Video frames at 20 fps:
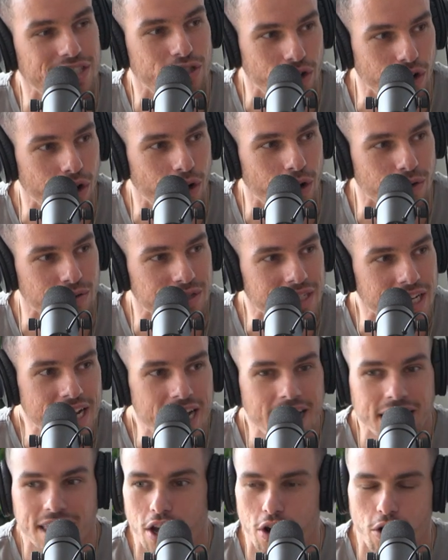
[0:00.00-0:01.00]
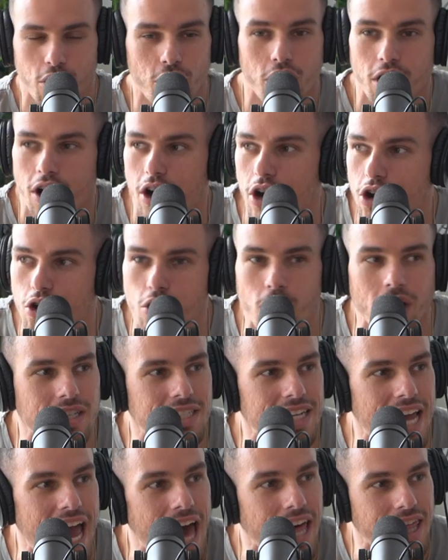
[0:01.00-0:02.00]
and girls that are
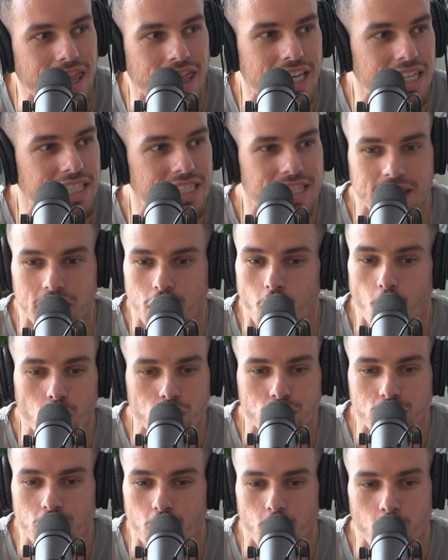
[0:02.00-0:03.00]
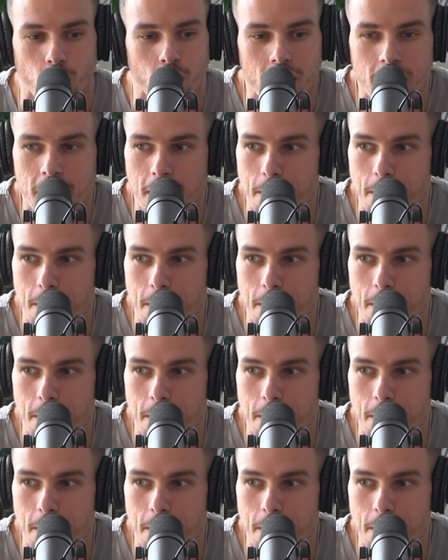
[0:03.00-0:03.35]
crazy athletes and then also